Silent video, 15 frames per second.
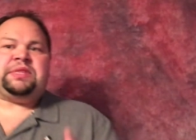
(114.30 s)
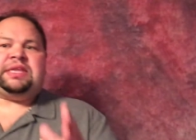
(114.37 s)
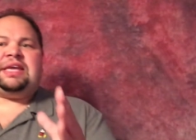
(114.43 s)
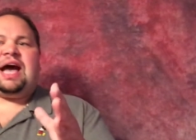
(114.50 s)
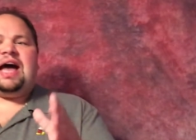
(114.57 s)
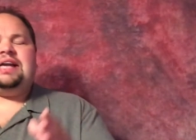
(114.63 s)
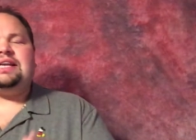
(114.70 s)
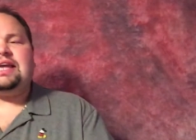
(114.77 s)

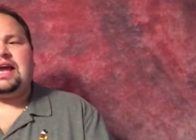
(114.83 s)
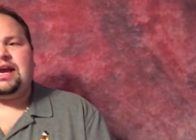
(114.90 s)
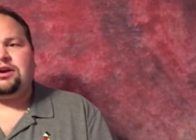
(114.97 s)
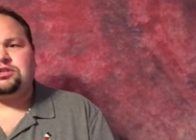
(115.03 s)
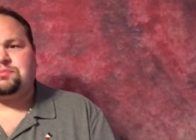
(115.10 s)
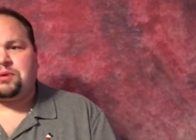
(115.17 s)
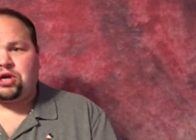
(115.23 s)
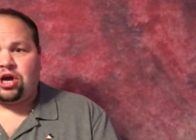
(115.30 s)
God
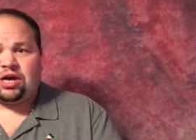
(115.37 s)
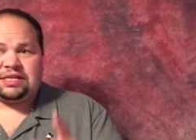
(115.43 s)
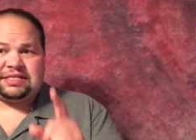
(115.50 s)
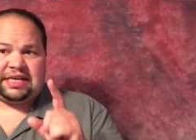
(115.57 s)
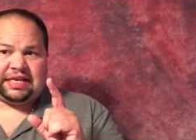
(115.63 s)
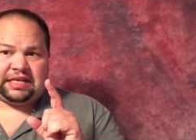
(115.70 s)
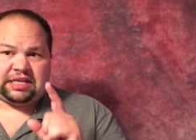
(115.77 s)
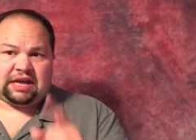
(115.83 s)
cares because
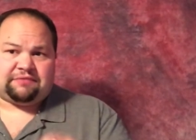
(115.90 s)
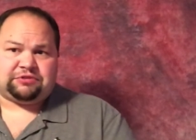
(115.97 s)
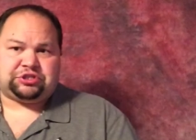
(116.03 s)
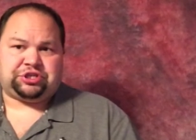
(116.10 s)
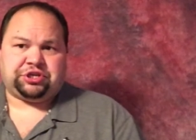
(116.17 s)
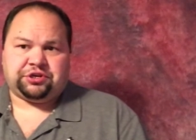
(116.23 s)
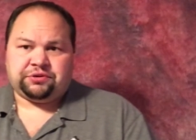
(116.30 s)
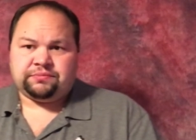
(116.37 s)
He
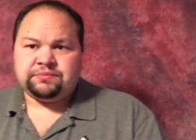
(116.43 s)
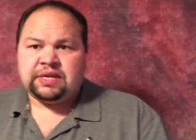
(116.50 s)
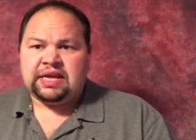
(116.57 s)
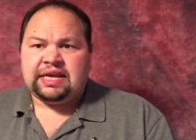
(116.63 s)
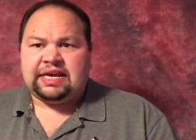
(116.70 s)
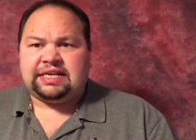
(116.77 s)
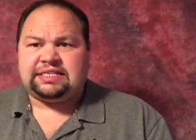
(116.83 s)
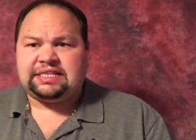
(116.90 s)
loves you.
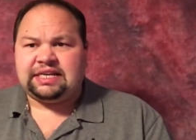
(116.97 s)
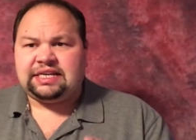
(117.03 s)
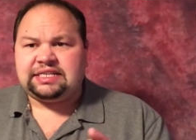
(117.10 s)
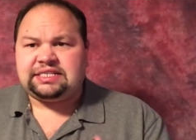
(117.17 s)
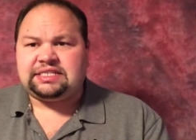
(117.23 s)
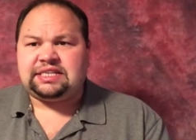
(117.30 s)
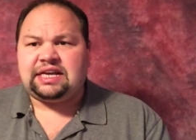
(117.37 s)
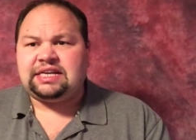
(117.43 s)
He sent
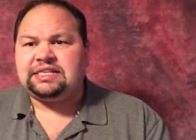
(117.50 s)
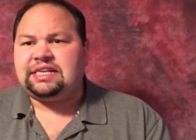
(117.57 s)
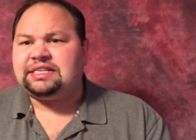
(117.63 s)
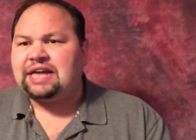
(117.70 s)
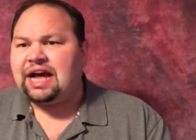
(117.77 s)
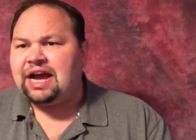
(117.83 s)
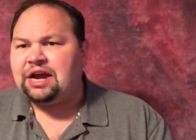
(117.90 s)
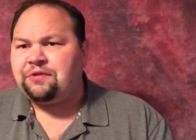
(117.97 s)
His Son to
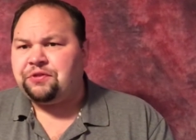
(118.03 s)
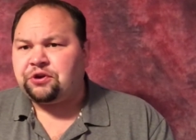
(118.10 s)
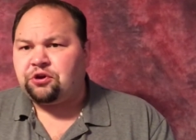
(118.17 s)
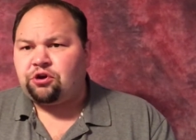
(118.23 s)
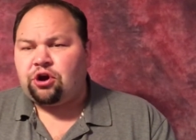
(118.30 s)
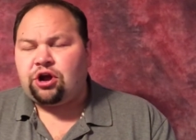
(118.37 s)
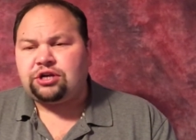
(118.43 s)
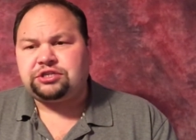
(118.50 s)
die on the
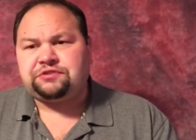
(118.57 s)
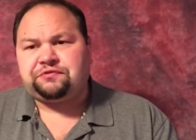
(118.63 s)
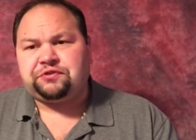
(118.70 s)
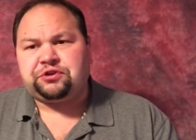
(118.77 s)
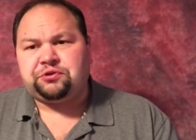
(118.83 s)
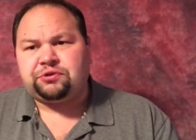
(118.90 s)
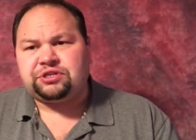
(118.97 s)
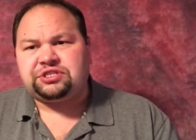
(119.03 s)
cross for
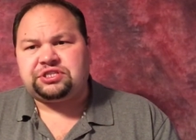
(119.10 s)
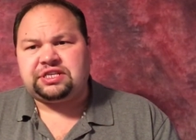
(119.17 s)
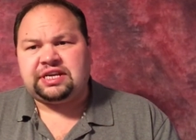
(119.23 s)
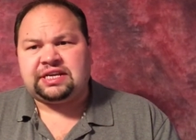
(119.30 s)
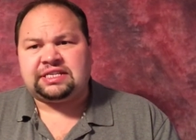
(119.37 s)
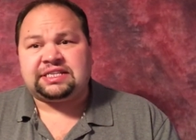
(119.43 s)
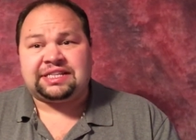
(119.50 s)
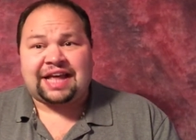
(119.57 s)
your
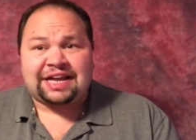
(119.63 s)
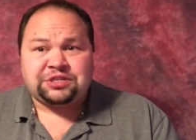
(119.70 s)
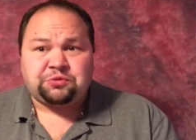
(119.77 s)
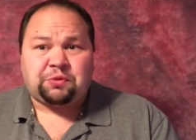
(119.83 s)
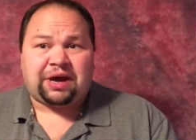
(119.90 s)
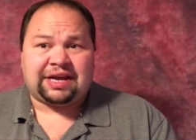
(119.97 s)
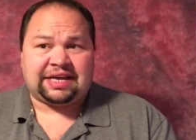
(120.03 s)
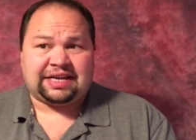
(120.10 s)
sins. That's
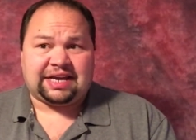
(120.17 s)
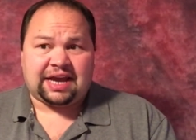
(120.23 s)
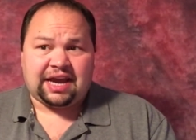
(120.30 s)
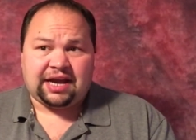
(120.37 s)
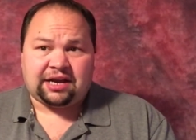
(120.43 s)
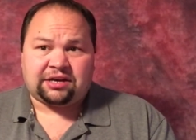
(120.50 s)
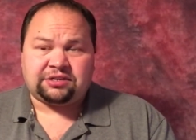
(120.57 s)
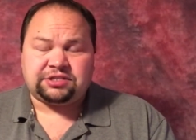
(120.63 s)
why He
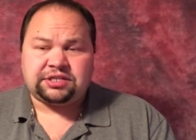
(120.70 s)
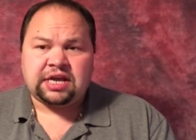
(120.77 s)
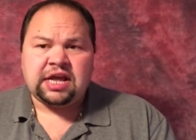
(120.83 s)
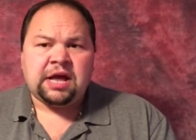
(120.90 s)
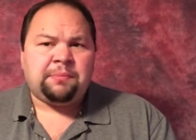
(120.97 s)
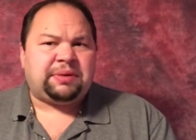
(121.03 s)
cares.